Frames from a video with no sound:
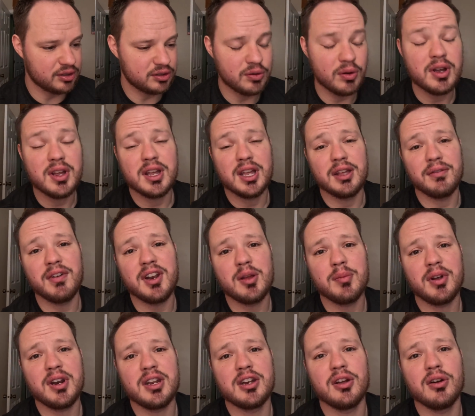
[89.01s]
So if
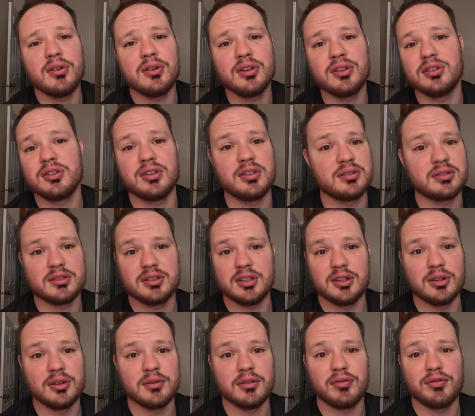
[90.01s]
anybody knows, you
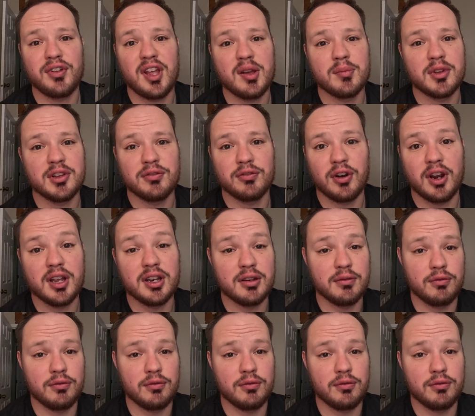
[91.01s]
know, a family friend,